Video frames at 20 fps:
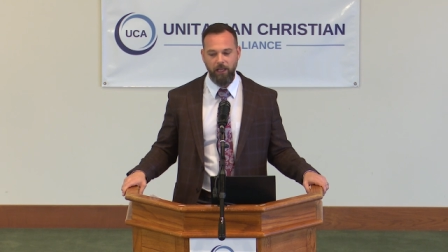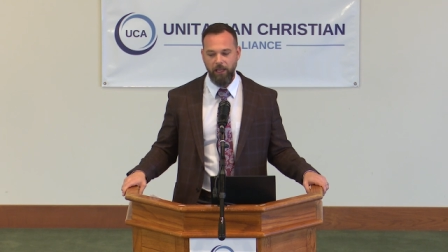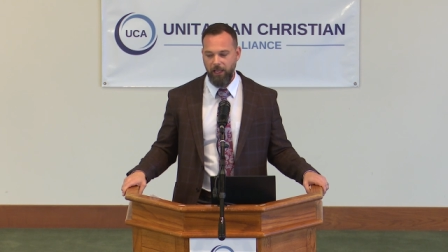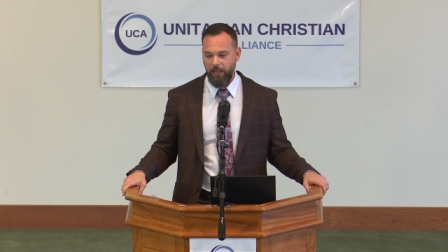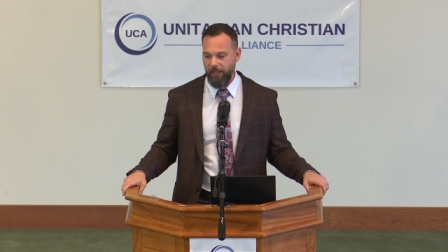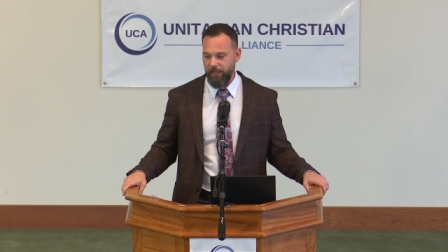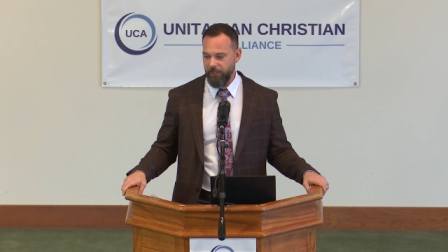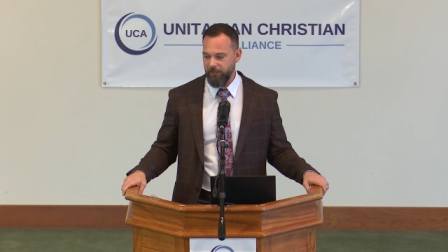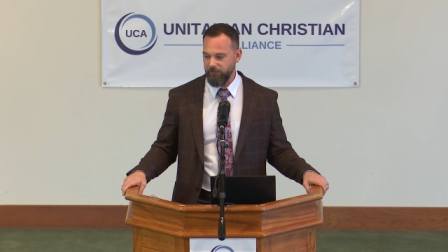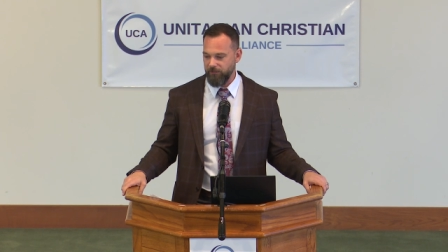
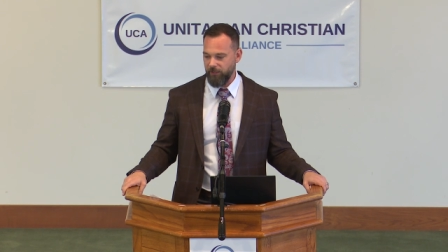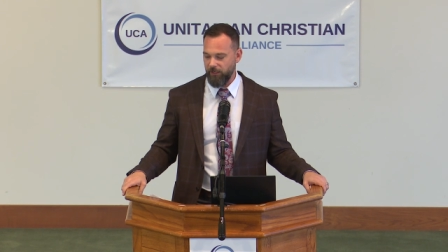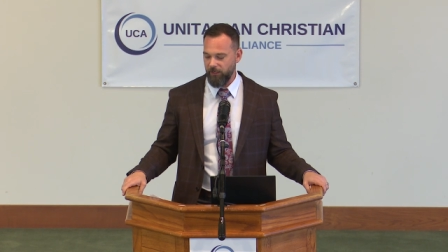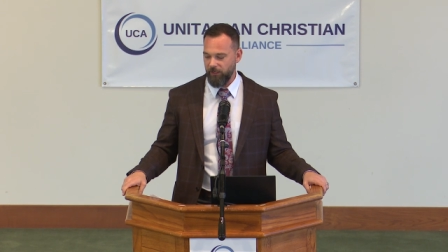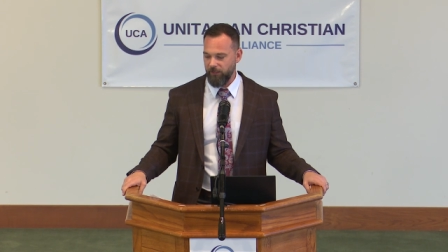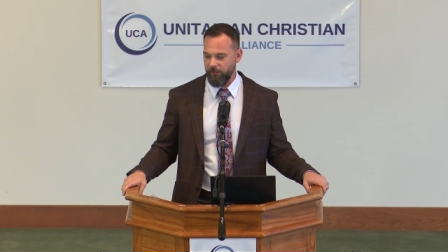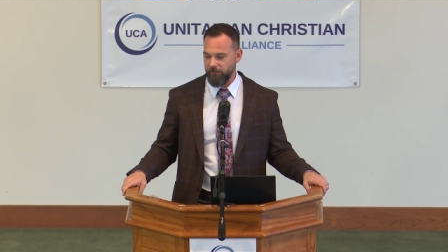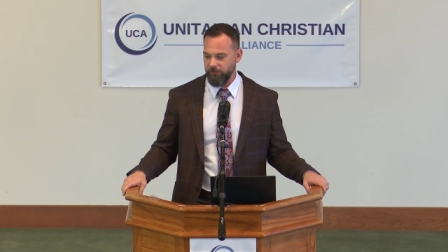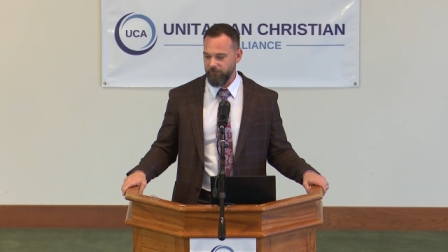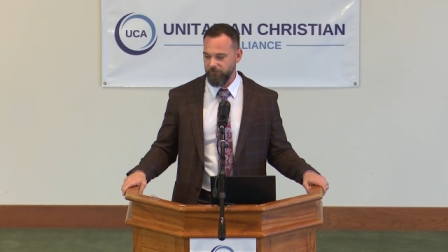and
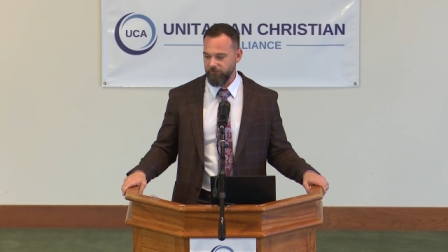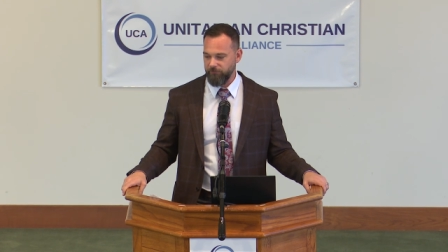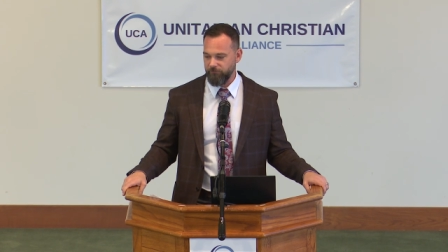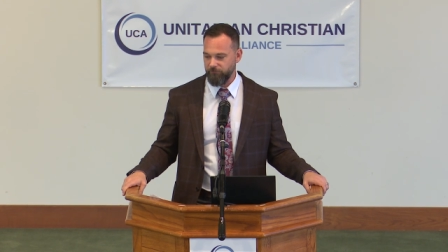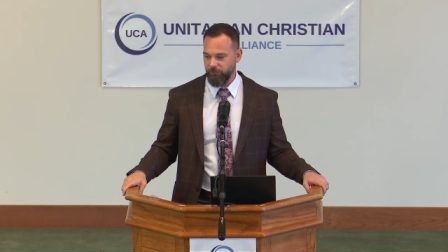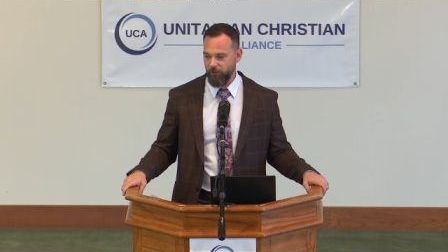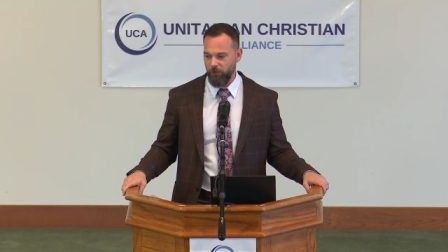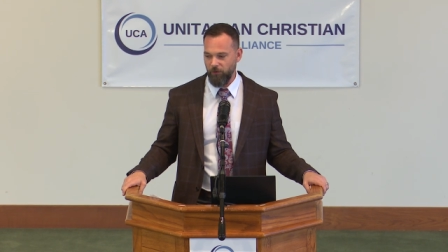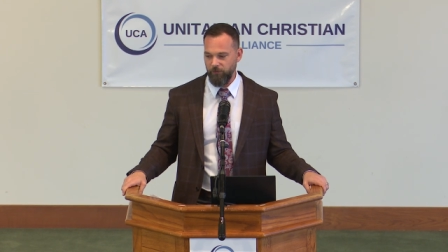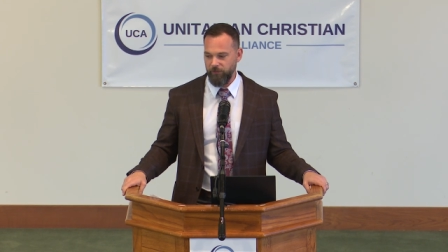uh,
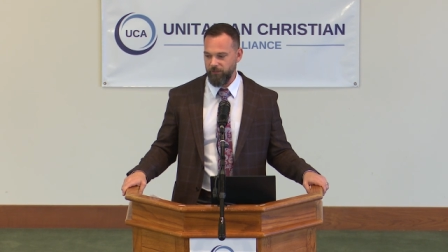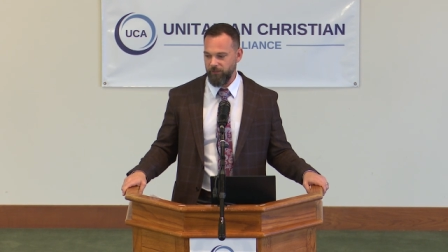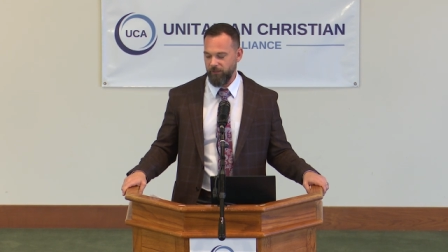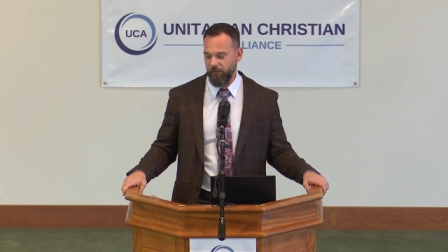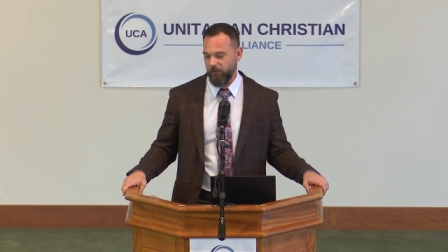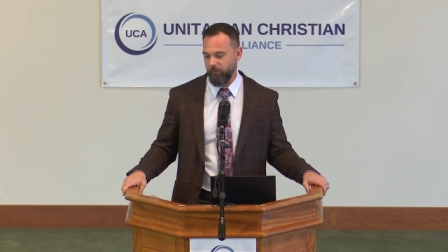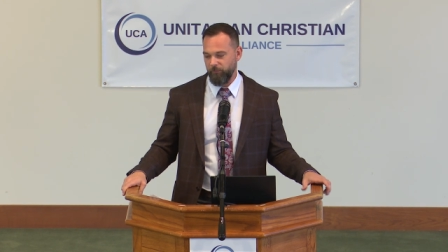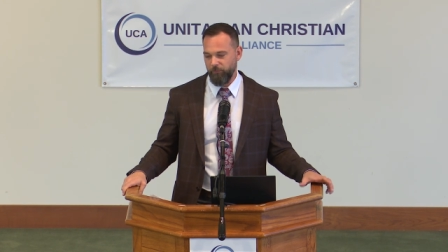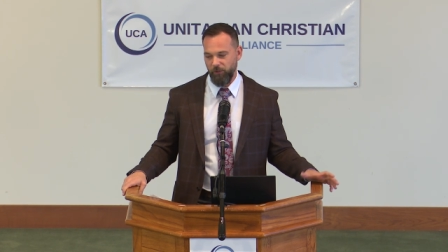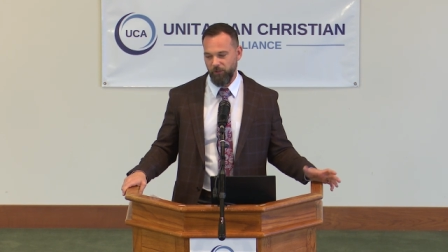wrote
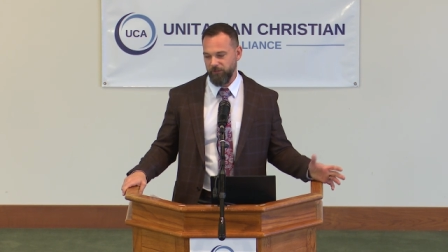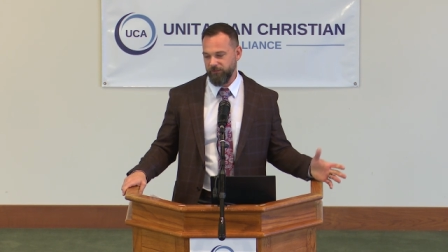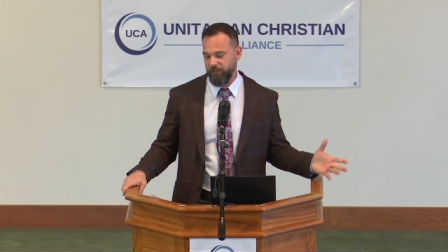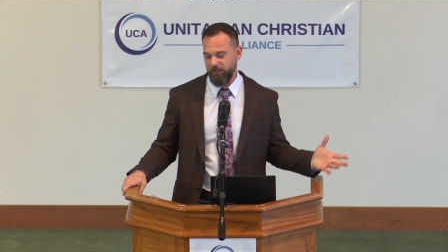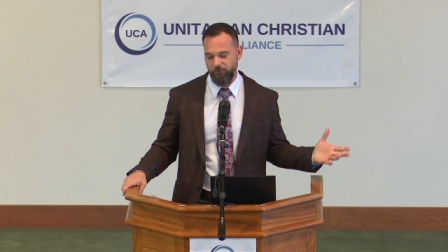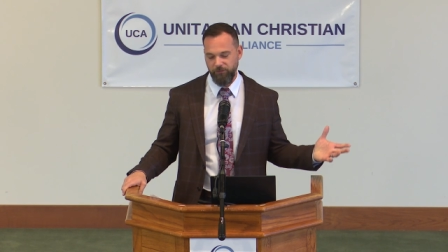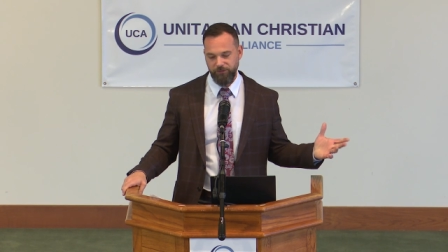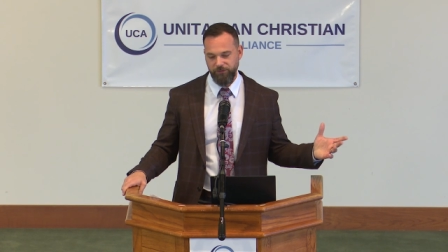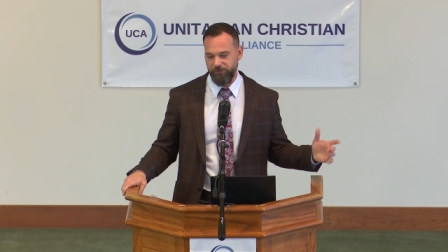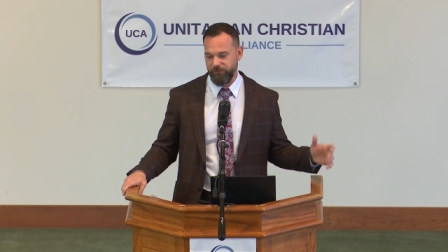a book
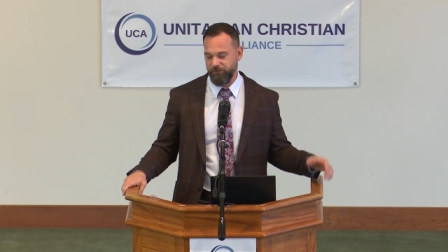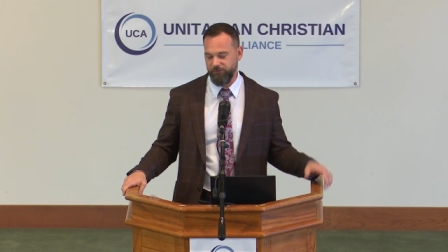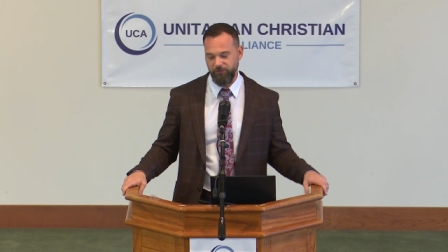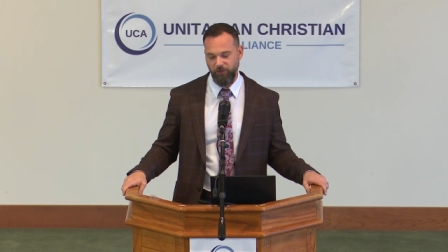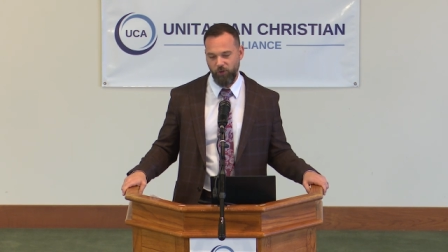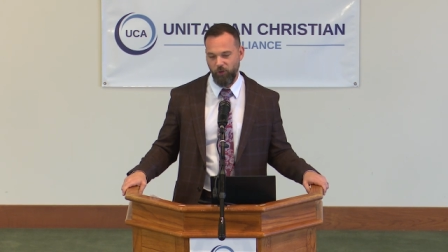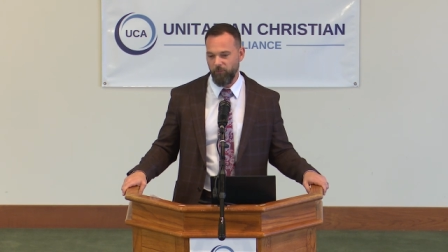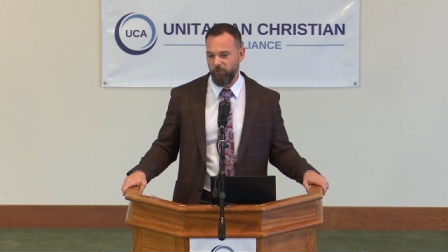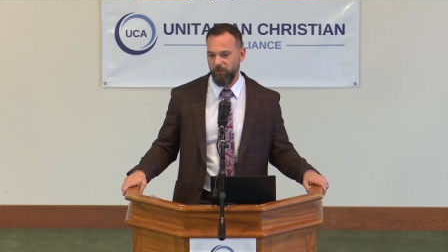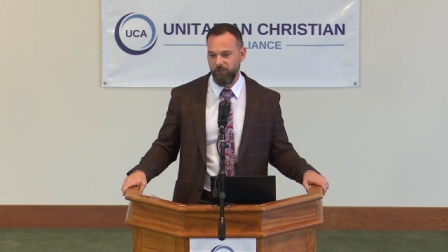that was
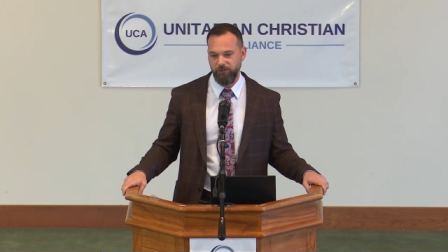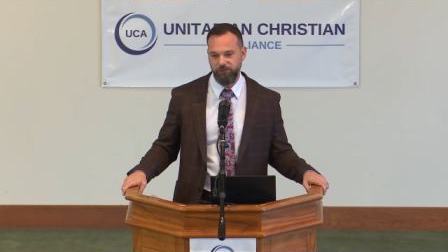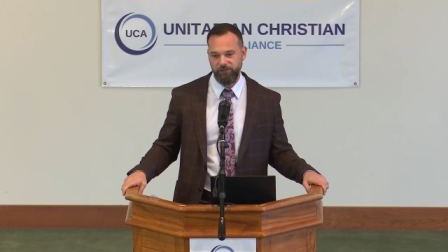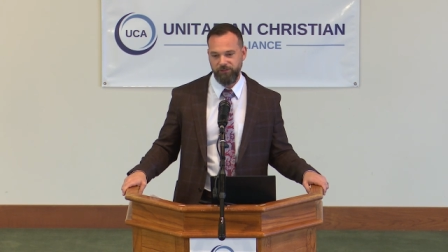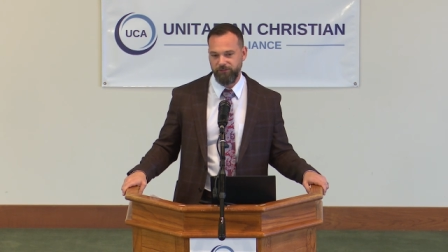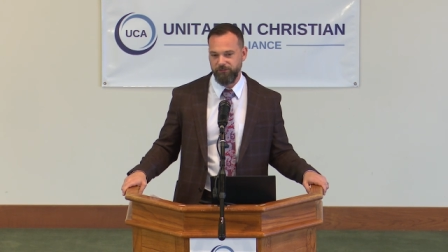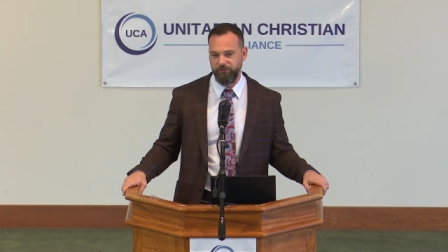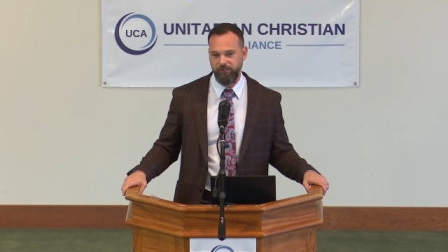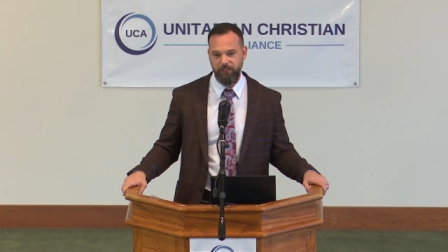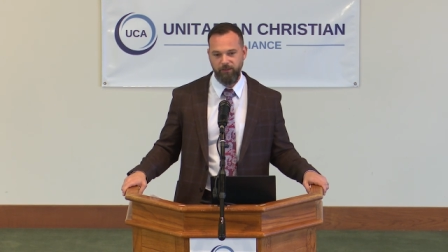
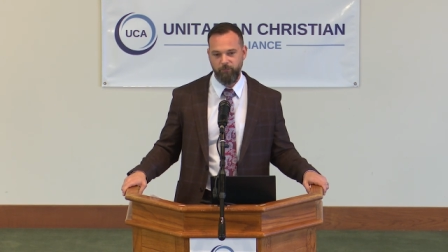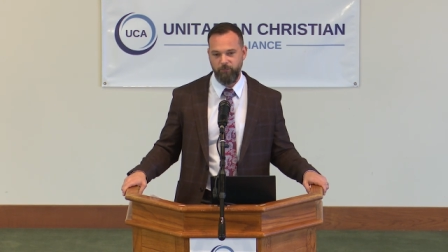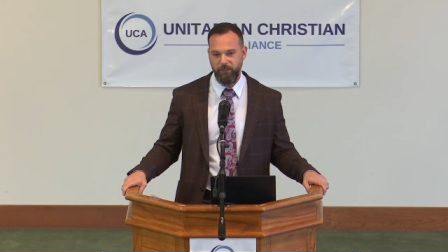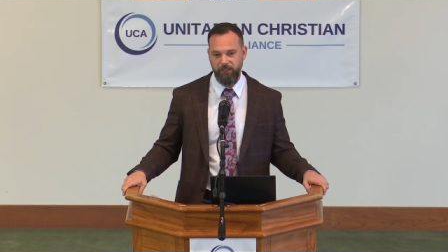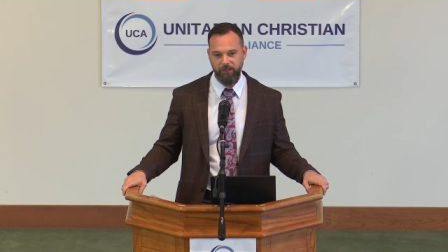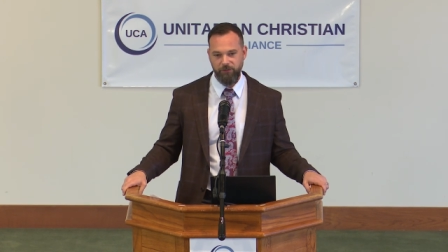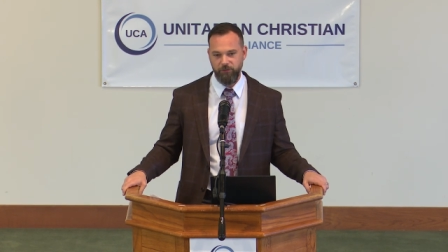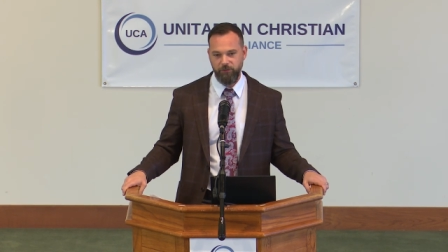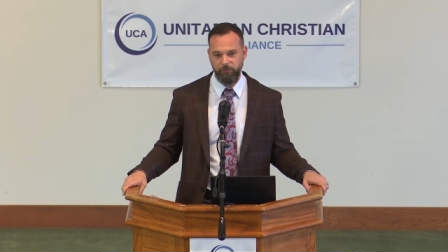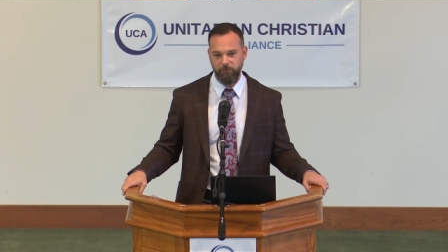almost
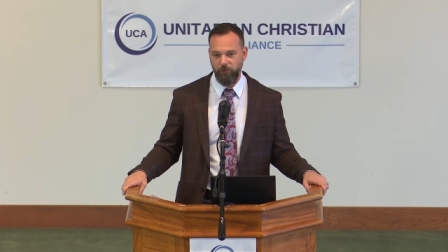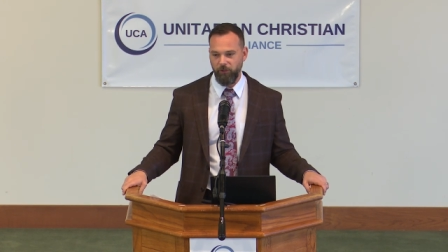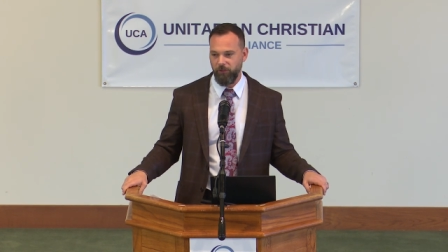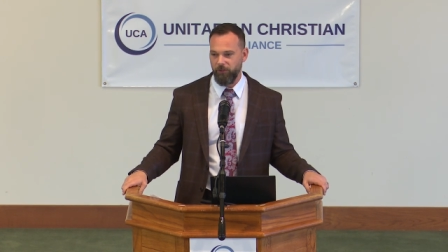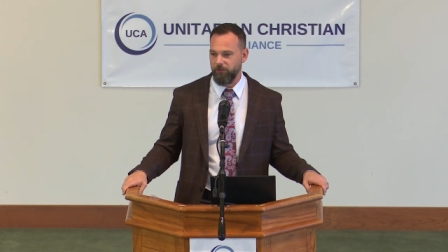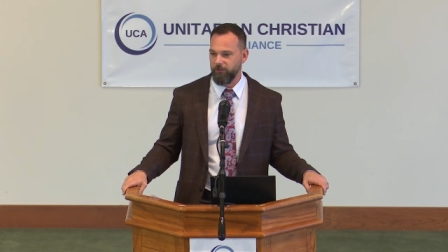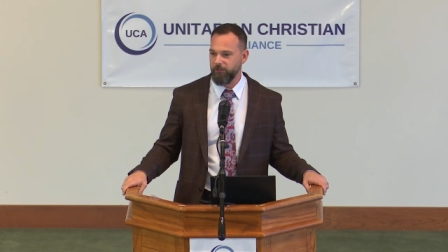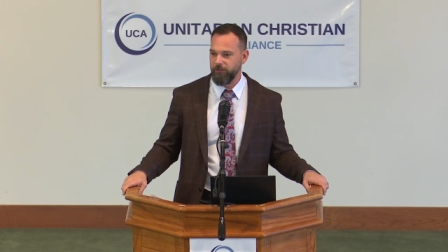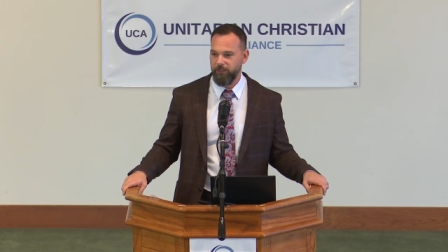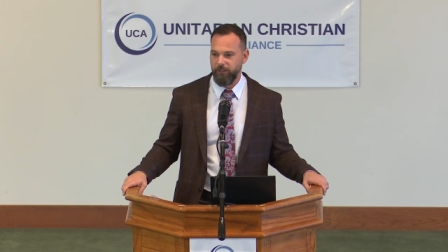
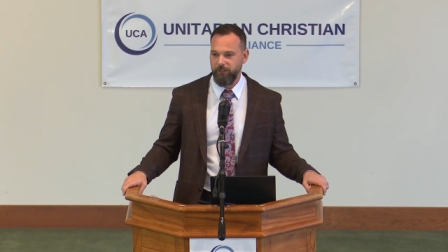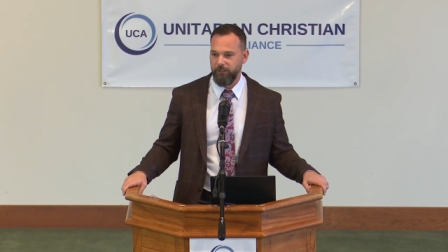impenetrable